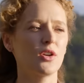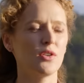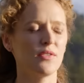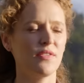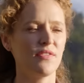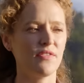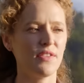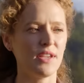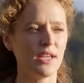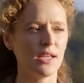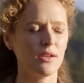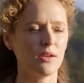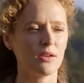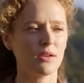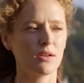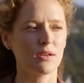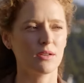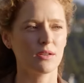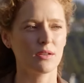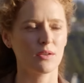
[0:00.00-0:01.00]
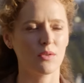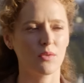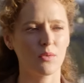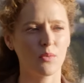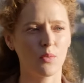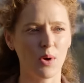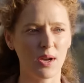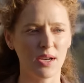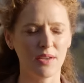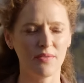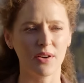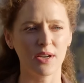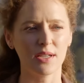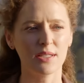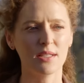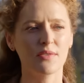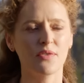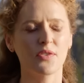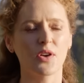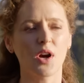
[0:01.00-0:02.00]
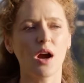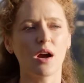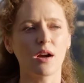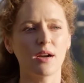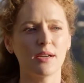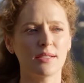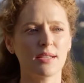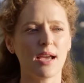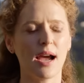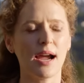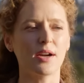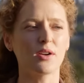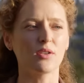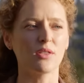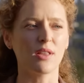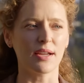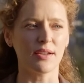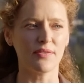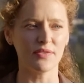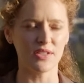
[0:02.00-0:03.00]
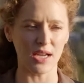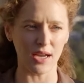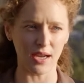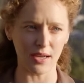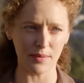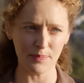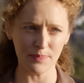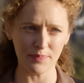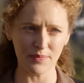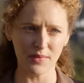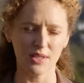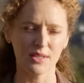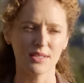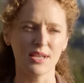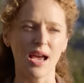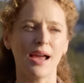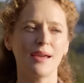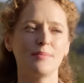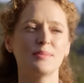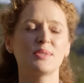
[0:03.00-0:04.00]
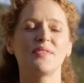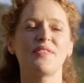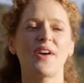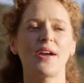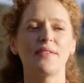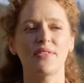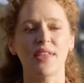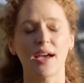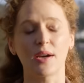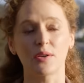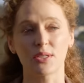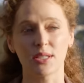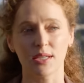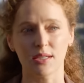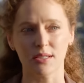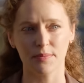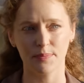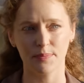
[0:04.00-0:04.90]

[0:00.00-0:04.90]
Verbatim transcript: could feed one of us for our entire lifetime times 5,000.